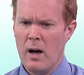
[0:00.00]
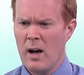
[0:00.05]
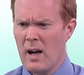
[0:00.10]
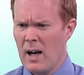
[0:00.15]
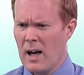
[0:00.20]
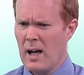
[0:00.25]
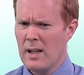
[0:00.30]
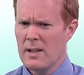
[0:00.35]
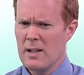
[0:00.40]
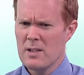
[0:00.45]

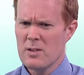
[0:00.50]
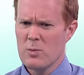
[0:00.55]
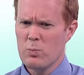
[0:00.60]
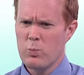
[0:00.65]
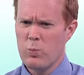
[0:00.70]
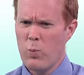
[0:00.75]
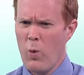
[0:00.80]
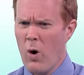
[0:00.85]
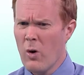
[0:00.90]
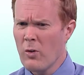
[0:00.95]
And there's a
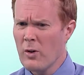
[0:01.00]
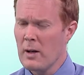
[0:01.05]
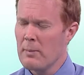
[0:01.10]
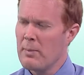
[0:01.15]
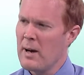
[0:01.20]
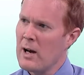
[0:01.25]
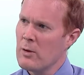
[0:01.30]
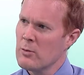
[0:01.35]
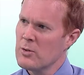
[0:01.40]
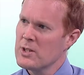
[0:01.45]
worry
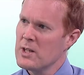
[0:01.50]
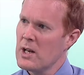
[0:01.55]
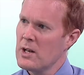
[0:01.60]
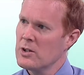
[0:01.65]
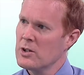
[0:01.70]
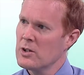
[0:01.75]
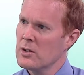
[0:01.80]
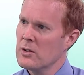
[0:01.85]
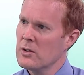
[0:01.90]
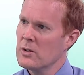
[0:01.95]
about
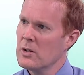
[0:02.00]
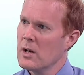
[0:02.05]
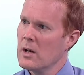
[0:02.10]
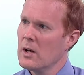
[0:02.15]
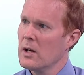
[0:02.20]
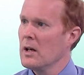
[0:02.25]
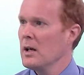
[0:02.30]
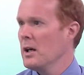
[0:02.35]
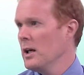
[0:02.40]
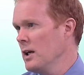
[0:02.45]
recession,
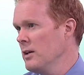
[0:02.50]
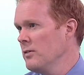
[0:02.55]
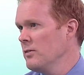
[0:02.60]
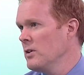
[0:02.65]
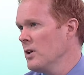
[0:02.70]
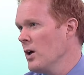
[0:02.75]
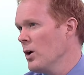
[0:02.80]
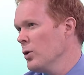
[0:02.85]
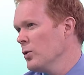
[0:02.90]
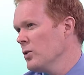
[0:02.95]
even
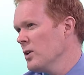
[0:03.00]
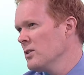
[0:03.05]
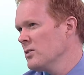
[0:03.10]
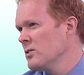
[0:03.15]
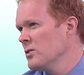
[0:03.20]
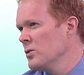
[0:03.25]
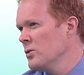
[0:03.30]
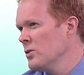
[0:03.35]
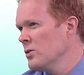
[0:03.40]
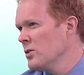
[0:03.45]
though there's
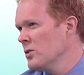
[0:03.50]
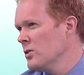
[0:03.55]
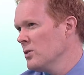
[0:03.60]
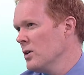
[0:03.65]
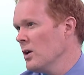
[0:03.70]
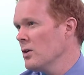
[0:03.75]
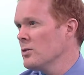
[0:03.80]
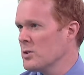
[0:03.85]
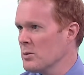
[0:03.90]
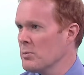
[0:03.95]

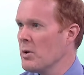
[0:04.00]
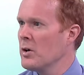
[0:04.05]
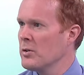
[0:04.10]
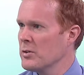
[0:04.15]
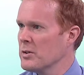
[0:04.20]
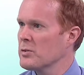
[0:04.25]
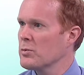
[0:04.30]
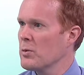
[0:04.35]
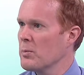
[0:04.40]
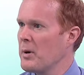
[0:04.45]
demand
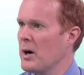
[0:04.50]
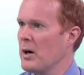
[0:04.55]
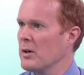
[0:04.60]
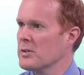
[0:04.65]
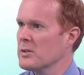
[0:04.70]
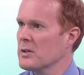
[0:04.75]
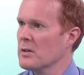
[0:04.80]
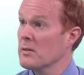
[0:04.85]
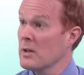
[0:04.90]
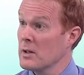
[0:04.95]
is
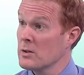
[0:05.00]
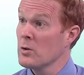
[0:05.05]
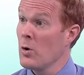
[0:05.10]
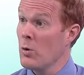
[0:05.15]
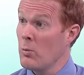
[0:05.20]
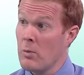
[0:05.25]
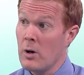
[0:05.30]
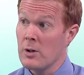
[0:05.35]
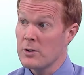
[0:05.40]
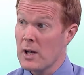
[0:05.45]
robust, and there's
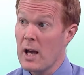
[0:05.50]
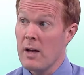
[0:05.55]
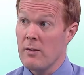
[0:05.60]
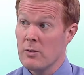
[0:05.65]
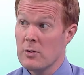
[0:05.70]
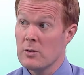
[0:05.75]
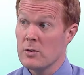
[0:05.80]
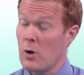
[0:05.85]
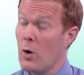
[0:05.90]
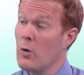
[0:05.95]
not much
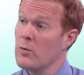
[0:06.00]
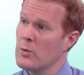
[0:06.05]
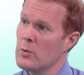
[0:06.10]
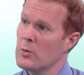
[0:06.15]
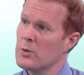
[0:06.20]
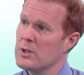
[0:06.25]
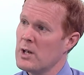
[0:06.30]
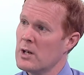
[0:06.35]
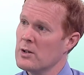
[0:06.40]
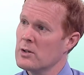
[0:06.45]
evidence of a
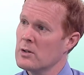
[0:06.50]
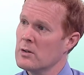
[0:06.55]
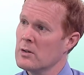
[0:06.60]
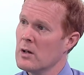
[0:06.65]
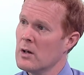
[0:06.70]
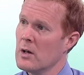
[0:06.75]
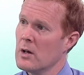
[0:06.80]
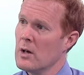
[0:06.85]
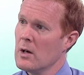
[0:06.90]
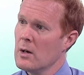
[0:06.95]
recession,
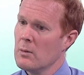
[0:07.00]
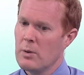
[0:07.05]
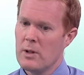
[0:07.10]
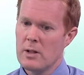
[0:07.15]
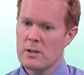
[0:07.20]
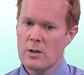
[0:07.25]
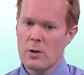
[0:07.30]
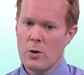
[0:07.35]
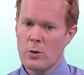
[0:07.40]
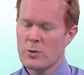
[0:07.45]
but
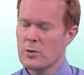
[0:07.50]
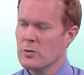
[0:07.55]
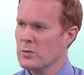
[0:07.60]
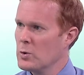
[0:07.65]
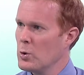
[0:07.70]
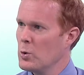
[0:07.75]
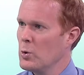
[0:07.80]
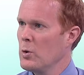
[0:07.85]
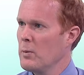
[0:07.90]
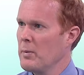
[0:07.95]
there's a lot of
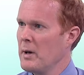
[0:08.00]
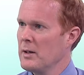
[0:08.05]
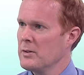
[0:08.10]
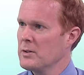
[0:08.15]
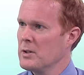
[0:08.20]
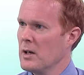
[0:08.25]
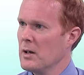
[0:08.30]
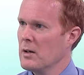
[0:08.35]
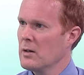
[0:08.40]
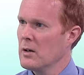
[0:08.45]
talk about
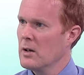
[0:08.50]
it.